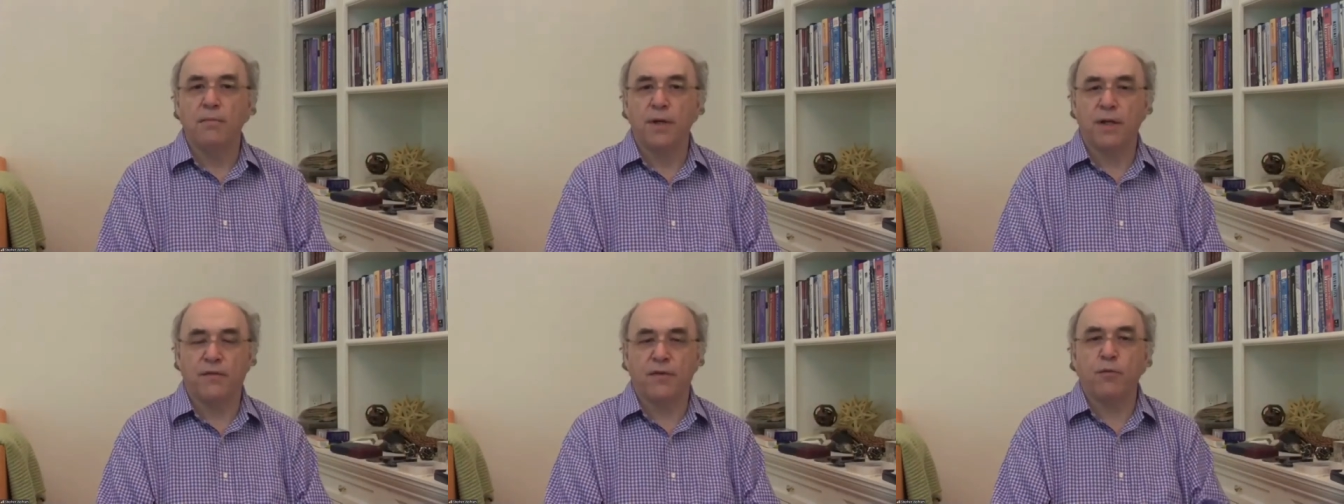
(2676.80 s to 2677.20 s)

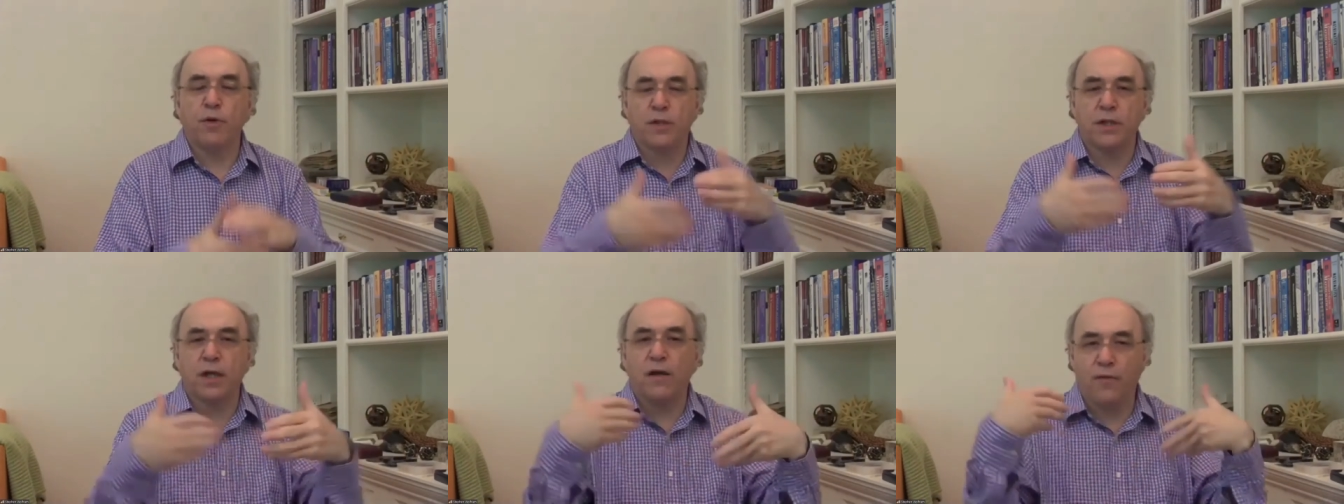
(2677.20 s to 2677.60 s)

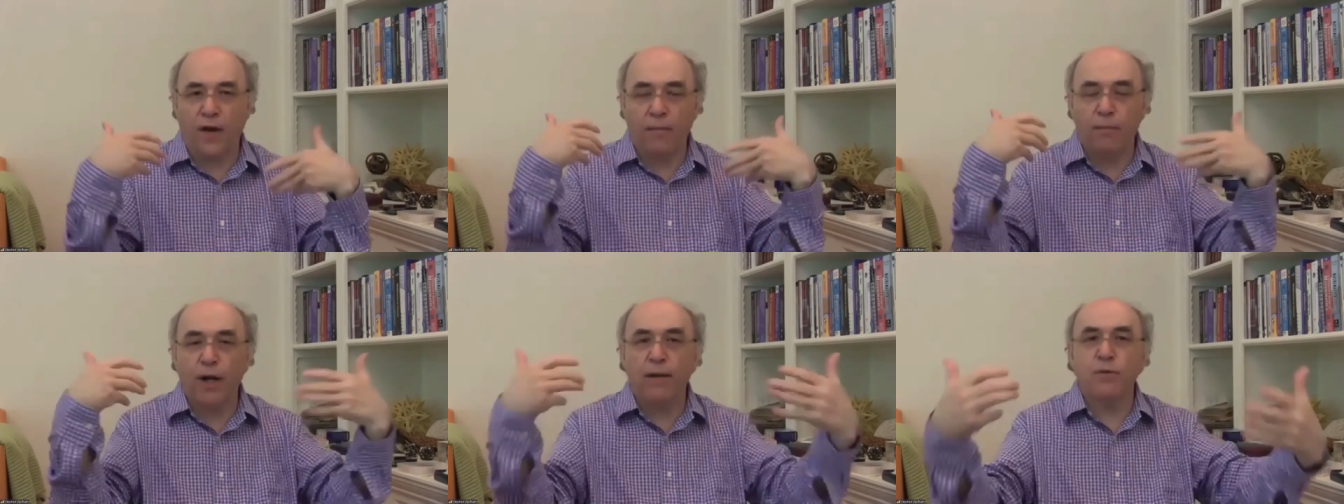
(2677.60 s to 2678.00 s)
if
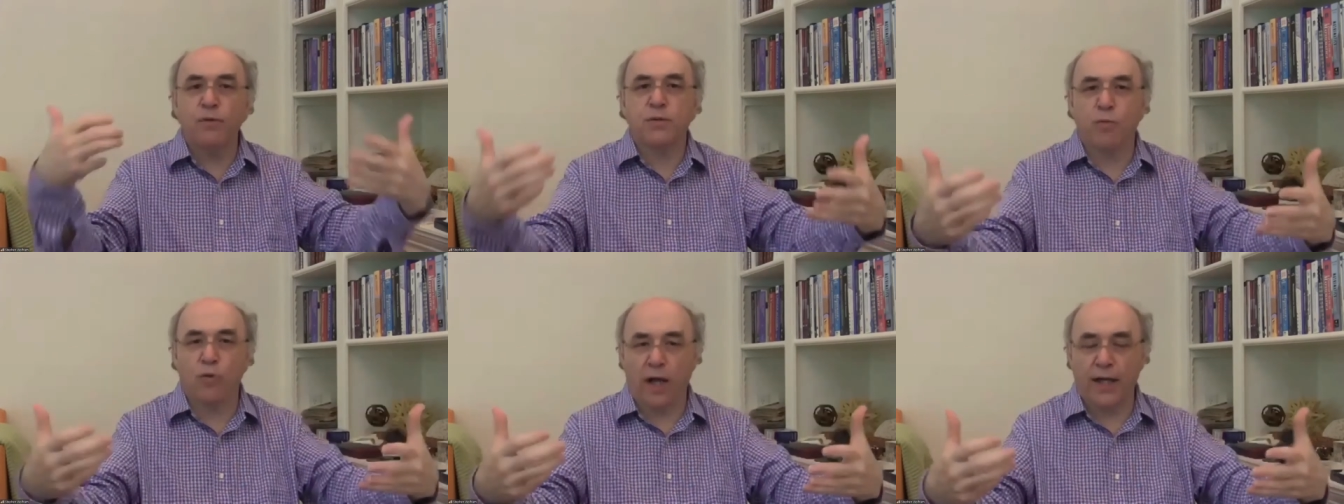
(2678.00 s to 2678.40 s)
our brain
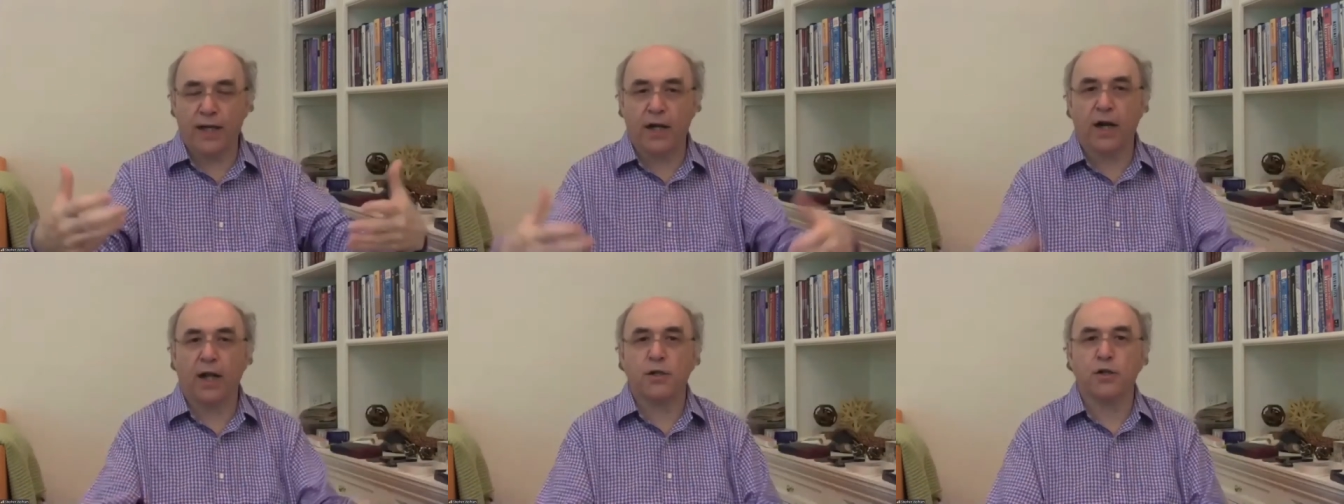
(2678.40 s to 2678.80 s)
was more like
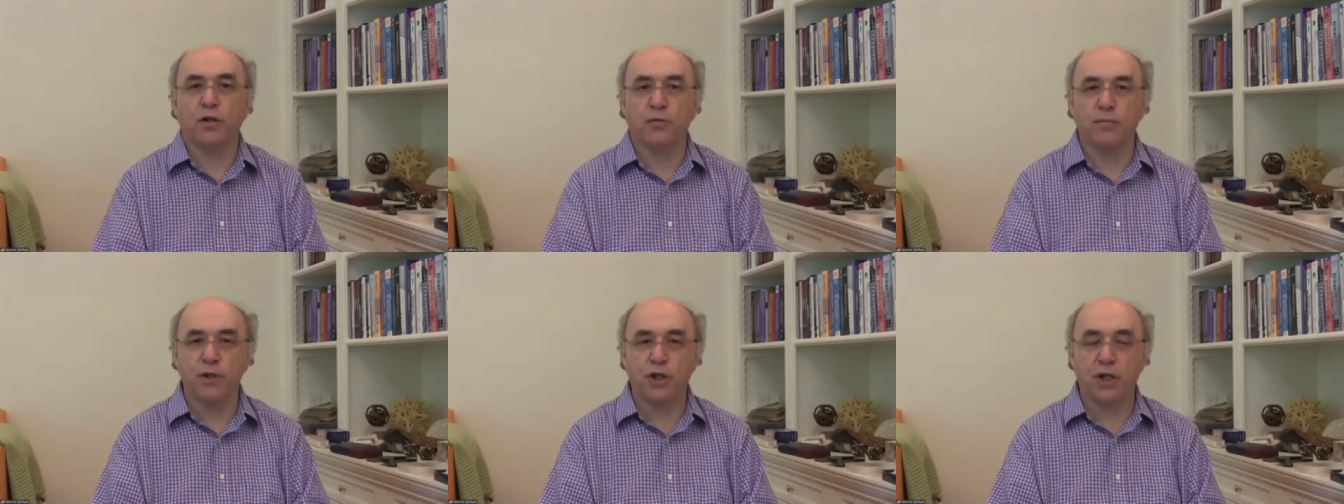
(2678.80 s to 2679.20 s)
an
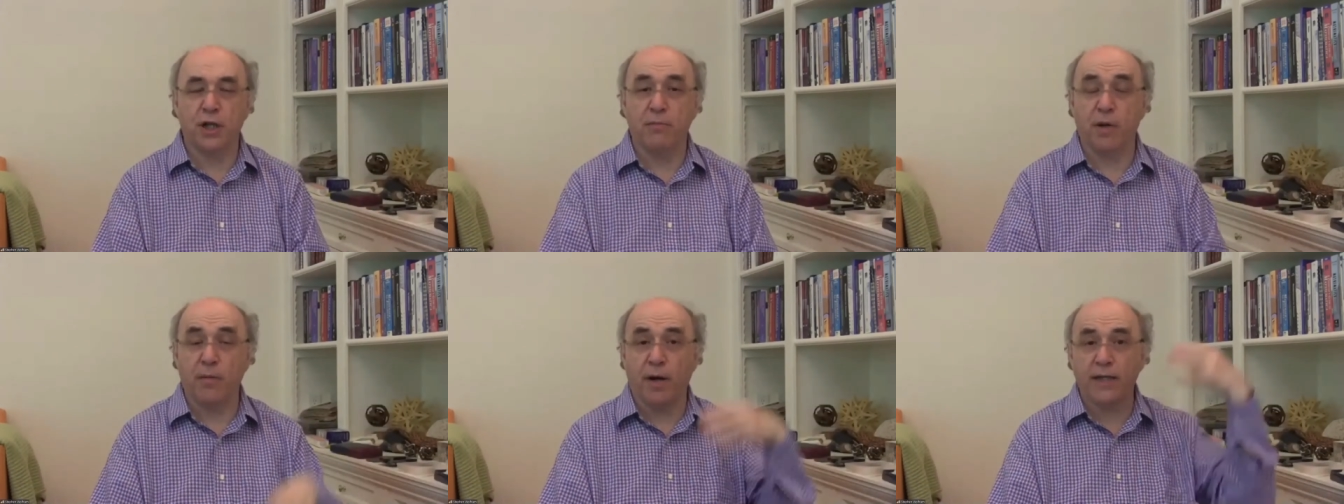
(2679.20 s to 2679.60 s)
electrical
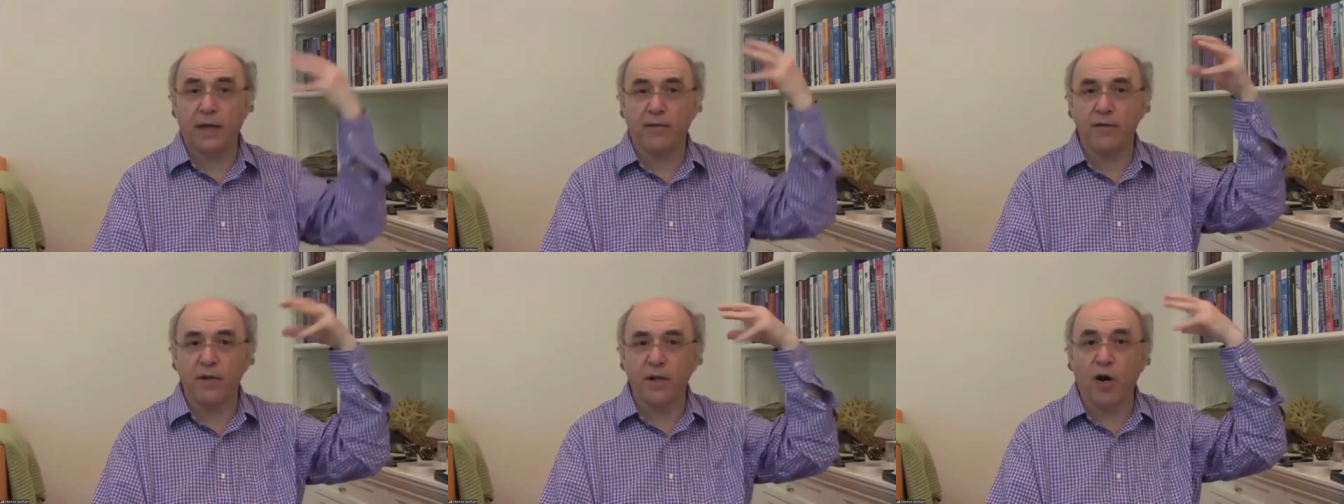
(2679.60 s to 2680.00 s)
machine, we might
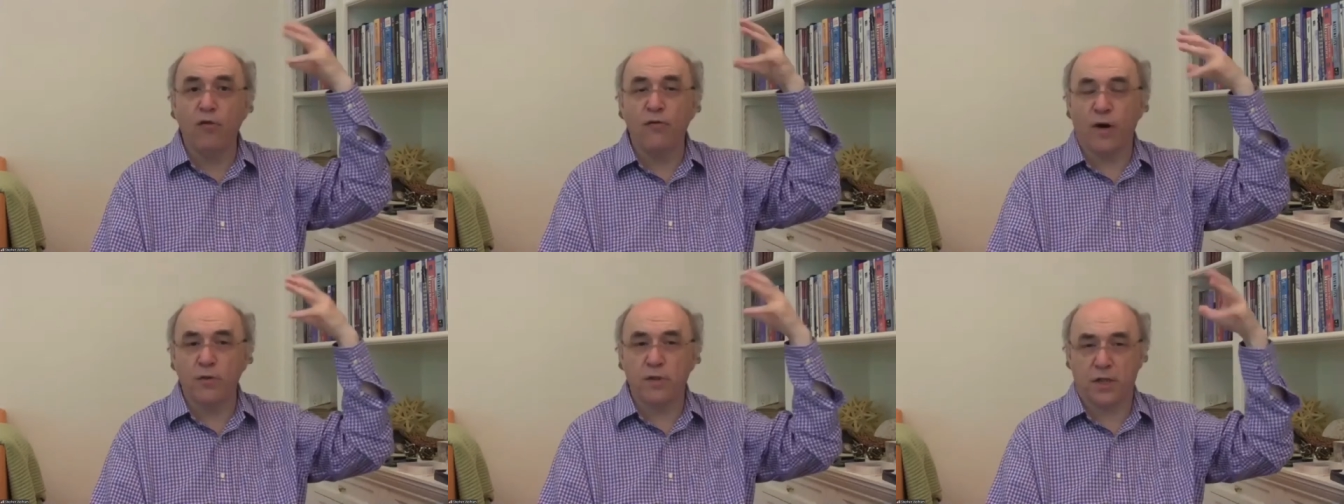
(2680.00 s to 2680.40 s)
have low
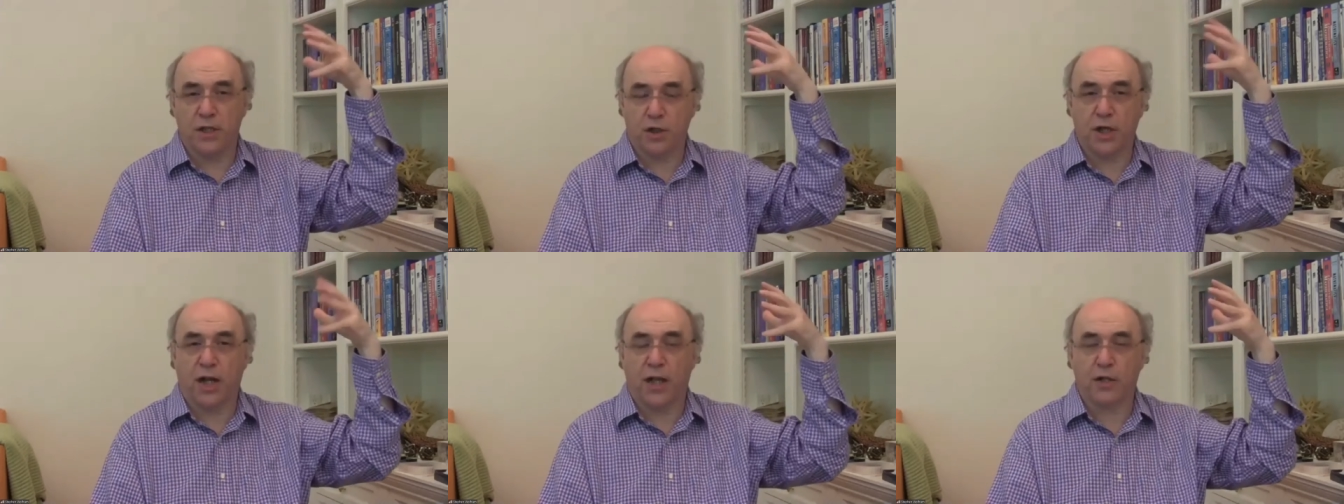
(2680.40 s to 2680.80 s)

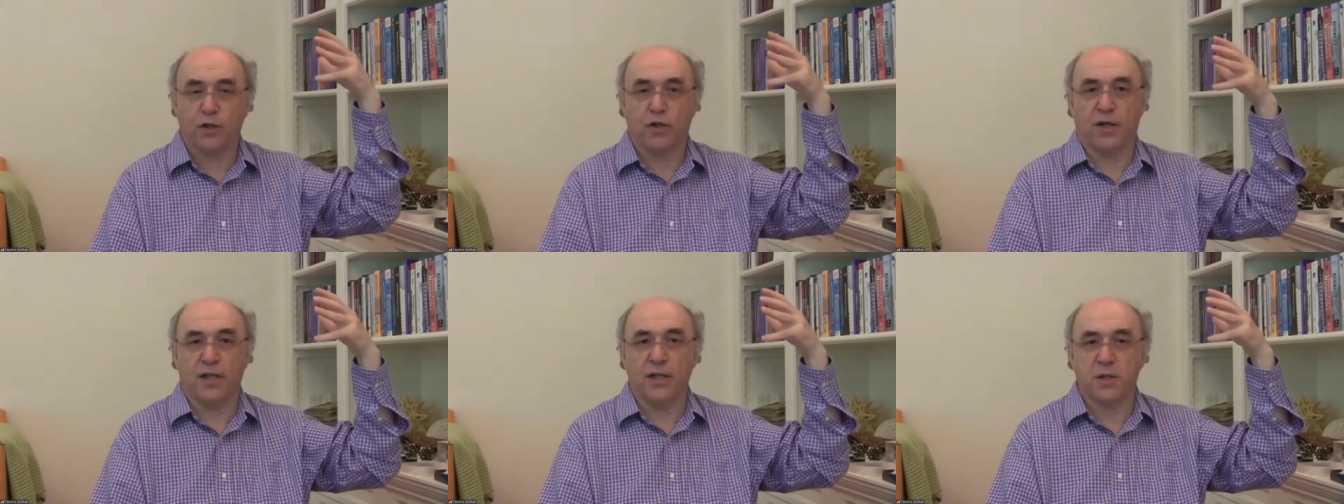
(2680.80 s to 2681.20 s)
voltage
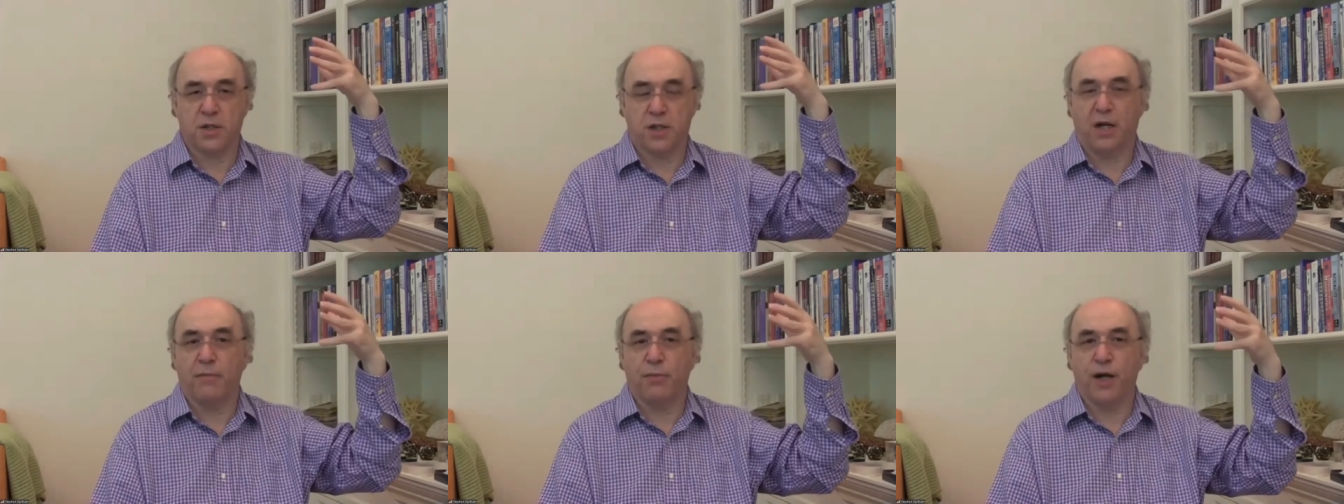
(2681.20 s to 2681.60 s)
electronics
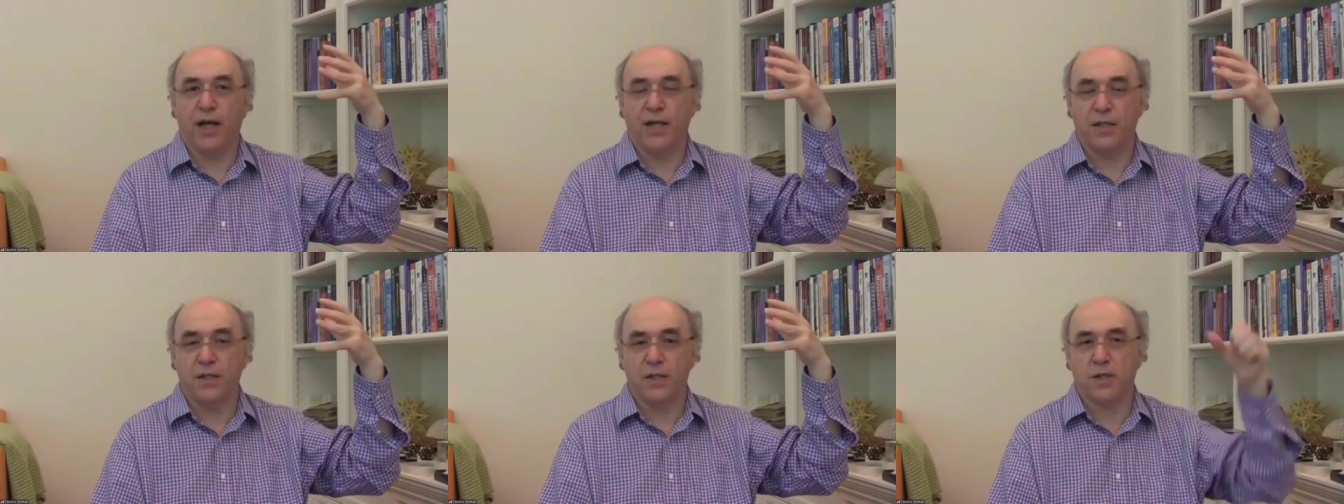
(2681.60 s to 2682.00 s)
in our
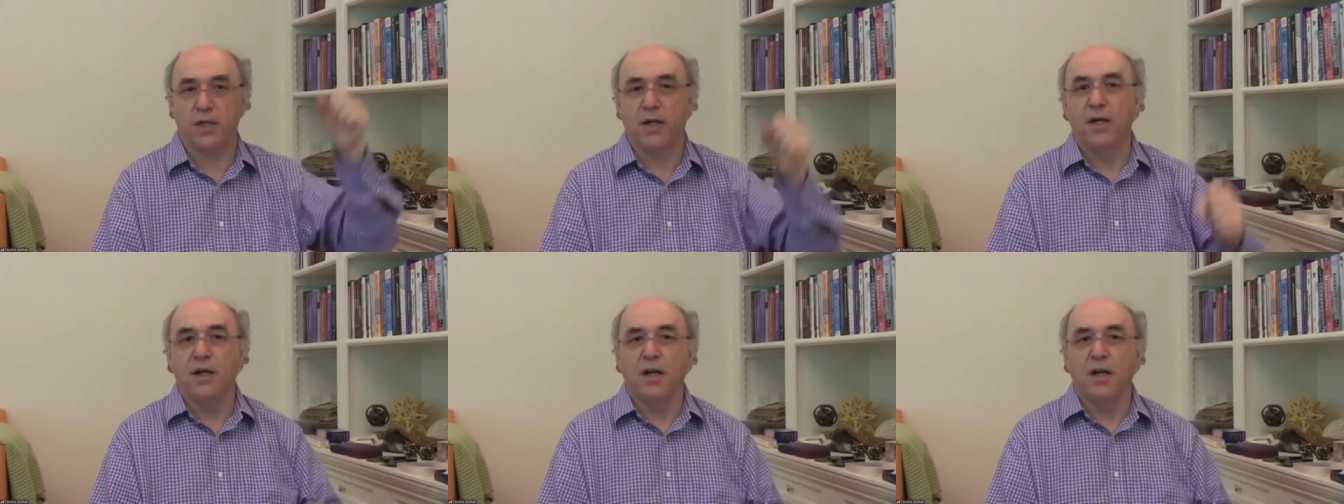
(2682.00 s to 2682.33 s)
brains